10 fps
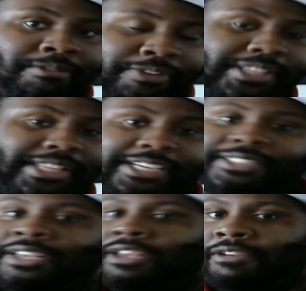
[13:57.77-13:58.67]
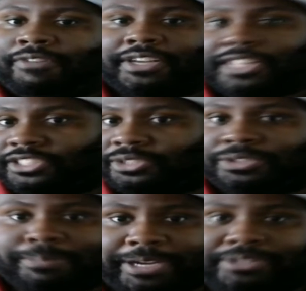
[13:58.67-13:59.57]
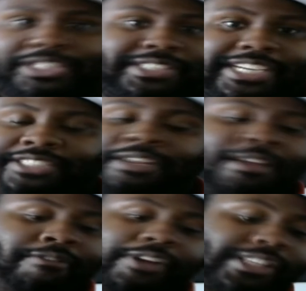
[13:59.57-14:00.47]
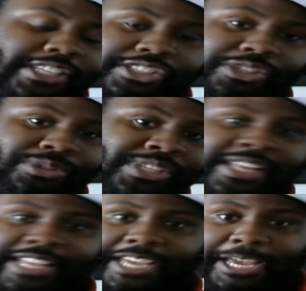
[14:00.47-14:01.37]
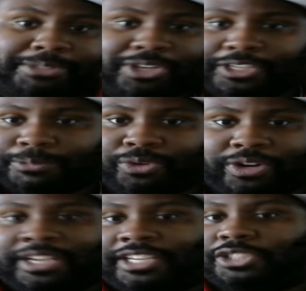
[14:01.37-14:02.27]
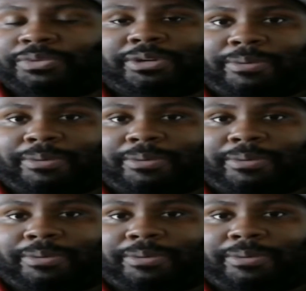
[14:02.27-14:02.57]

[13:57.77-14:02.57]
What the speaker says: Fuck this. Fuck the excuse of microtransactions. Fuck the excuse that games cost more. Because you wanna